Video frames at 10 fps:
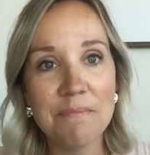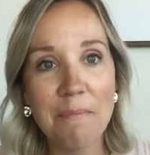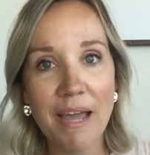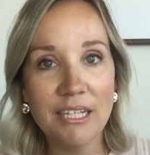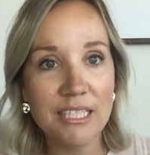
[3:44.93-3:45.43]

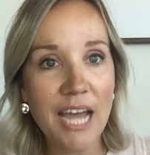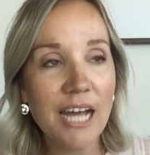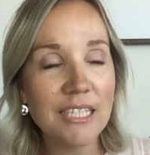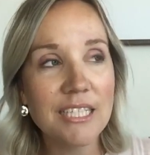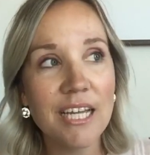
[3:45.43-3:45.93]
my
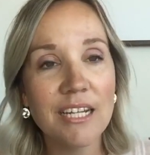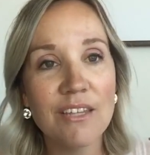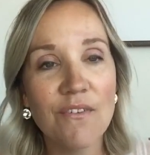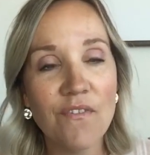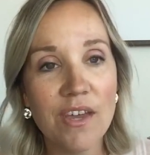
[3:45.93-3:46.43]
dad's side
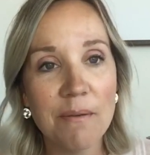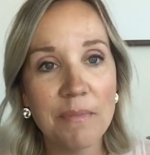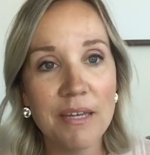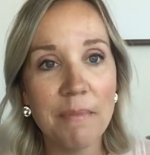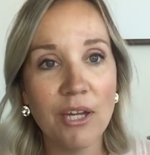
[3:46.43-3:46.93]
of the
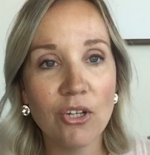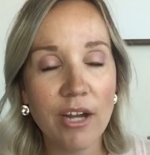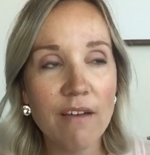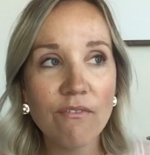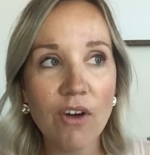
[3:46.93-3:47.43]
family, my
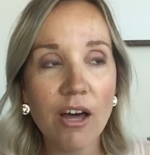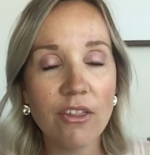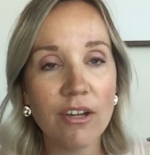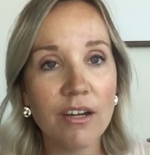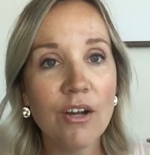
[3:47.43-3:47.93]

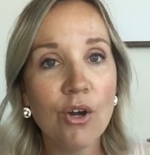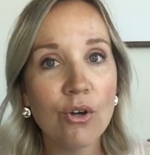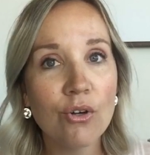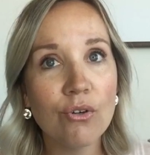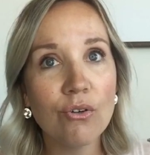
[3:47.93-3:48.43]
grandfather,
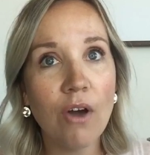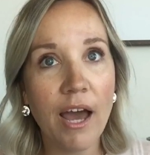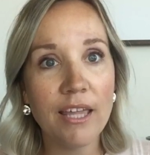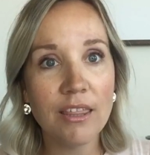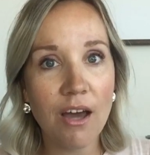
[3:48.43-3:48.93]
who
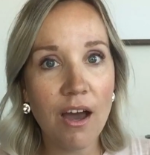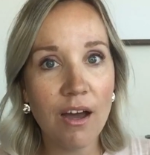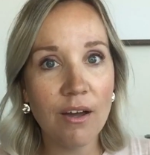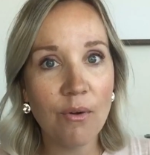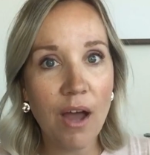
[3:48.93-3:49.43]
I
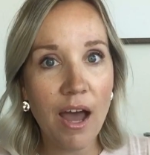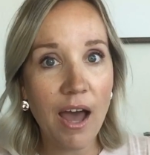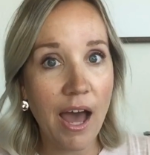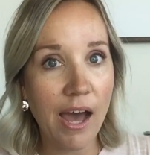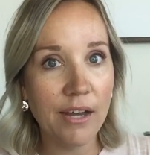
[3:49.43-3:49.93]
thought
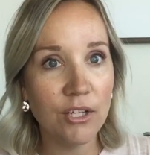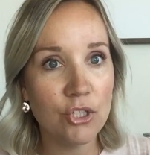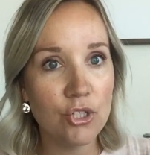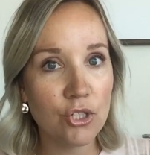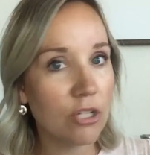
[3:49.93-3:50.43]
had
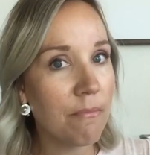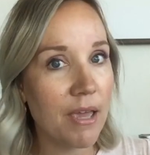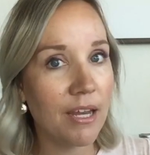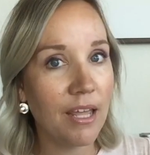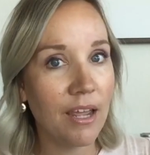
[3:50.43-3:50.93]

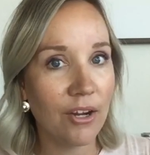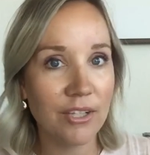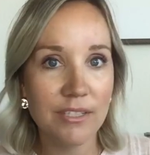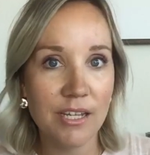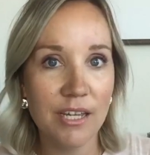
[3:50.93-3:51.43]
German
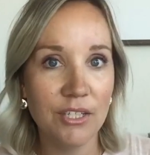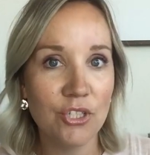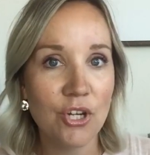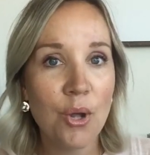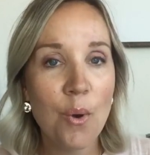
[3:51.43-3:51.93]

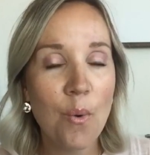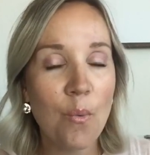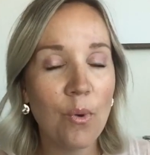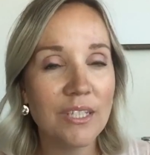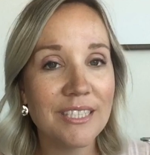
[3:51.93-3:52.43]
heritage,
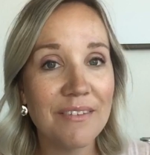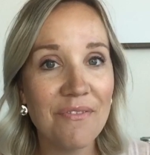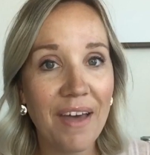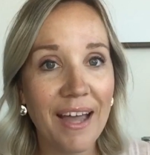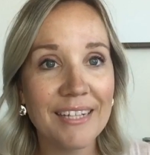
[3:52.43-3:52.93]
was in
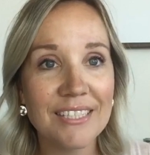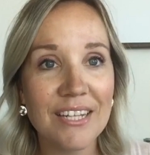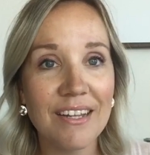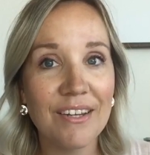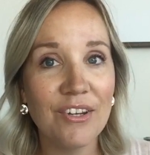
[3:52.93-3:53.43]
fact
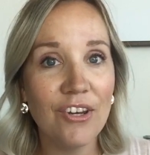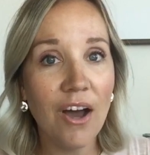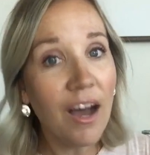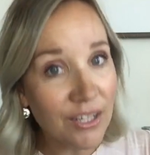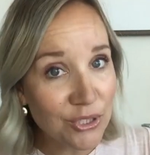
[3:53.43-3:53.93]

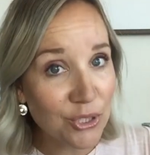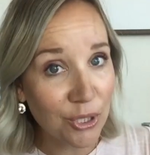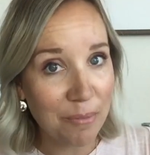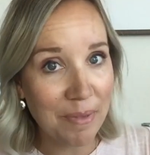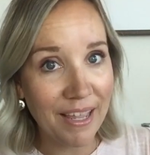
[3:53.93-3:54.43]
not
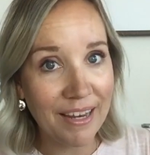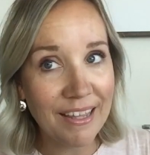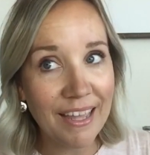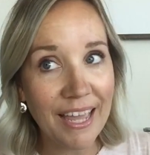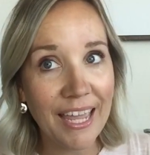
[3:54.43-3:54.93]

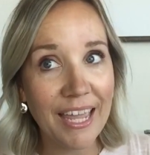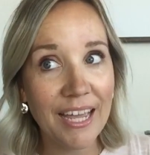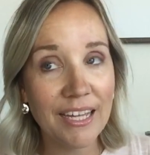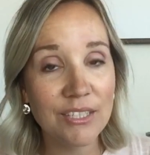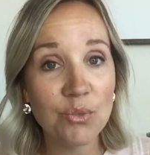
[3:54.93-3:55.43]
German
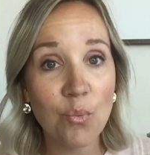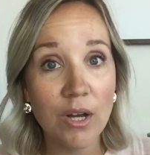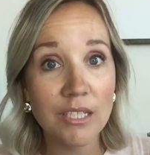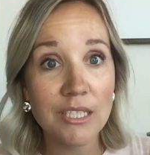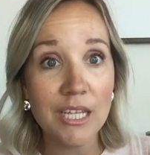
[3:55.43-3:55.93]
and
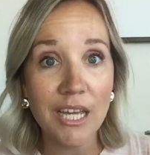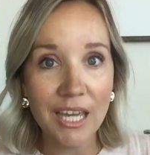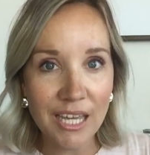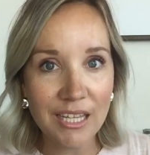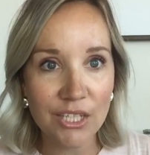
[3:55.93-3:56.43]
was
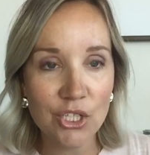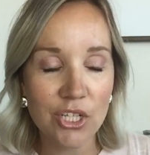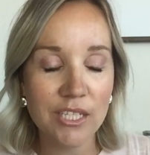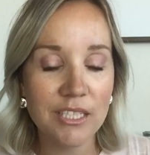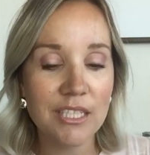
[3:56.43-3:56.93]

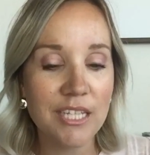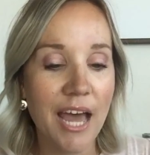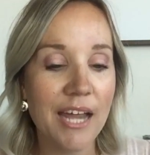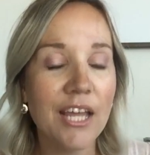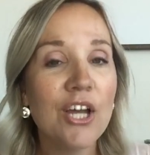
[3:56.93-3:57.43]
English
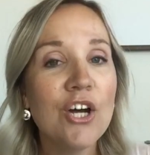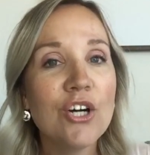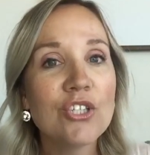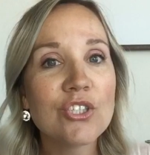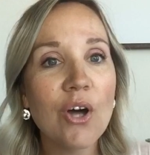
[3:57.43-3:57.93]
instead.
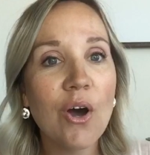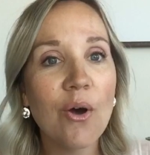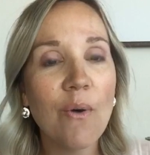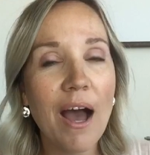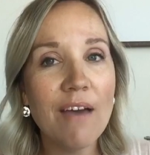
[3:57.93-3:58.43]

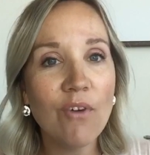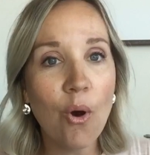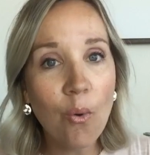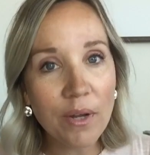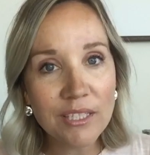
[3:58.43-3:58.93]
So I've
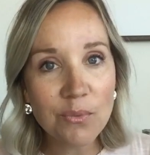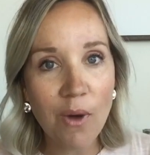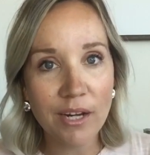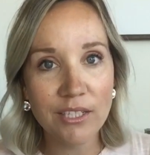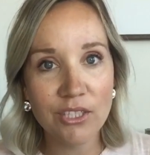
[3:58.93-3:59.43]
always
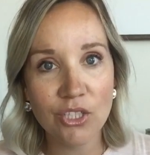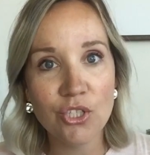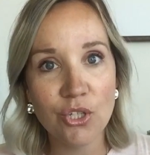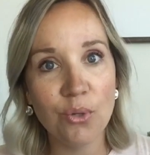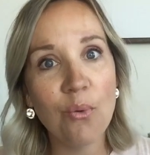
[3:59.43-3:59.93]
wanted to
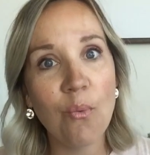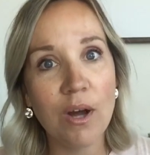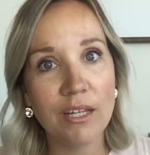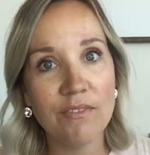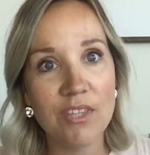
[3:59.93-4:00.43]
do
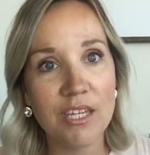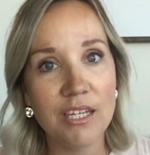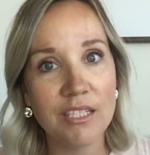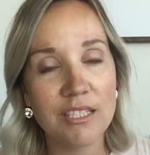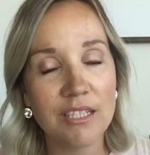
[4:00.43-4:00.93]
one of
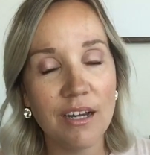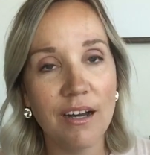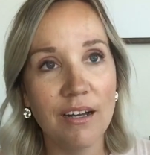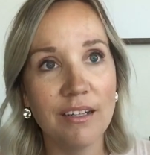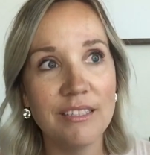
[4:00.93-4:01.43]
these
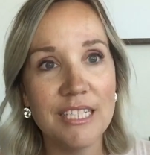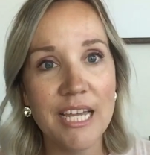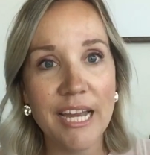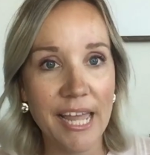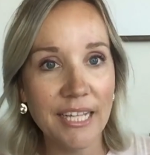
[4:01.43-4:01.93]

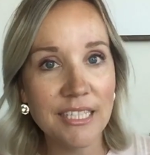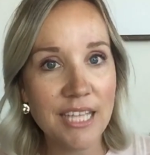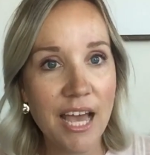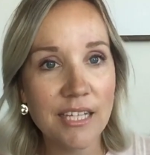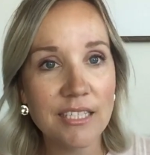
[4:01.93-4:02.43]
DNA
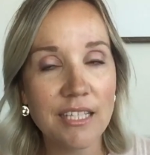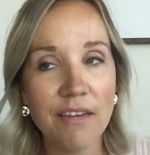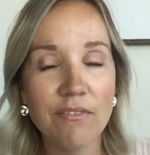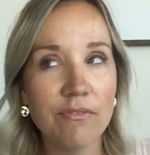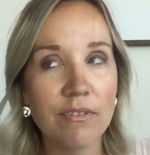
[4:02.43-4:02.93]
tests. I've